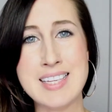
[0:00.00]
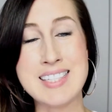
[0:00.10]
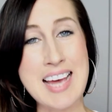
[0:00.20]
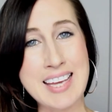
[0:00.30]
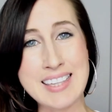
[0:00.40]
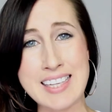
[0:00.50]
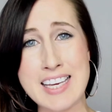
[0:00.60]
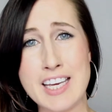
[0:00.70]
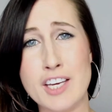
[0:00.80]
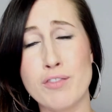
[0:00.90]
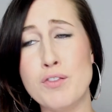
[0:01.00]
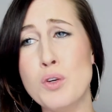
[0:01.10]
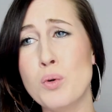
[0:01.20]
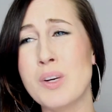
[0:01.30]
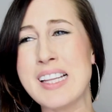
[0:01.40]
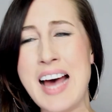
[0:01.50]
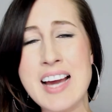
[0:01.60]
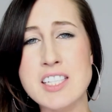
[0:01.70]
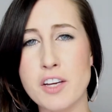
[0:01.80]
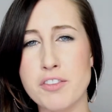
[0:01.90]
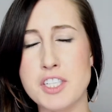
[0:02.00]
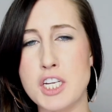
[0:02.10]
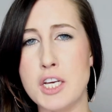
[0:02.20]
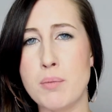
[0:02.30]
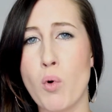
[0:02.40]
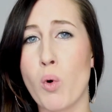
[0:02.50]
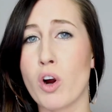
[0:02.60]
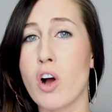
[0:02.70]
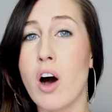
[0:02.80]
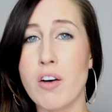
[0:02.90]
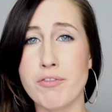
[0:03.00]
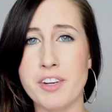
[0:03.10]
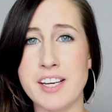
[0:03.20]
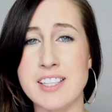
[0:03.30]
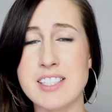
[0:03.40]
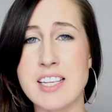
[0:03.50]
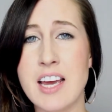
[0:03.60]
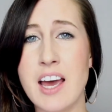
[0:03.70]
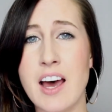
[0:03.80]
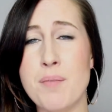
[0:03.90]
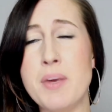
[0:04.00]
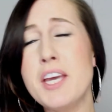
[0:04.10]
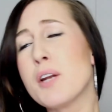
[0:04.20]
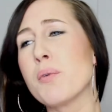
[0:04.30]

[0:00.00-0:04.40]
Secondly, if you lack self-esteem or confidence, being in a